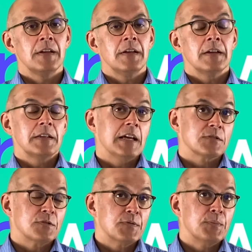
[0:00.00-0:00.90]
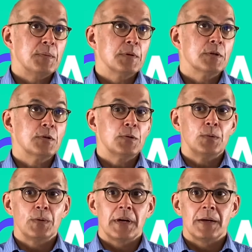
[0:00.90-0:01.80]
Yeah, so for people
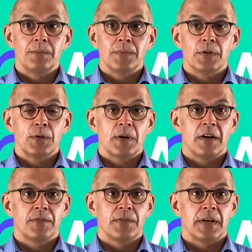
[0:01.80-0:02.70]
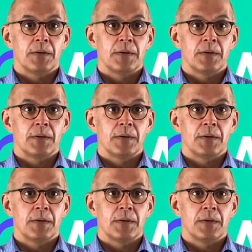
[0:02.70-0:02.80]
who have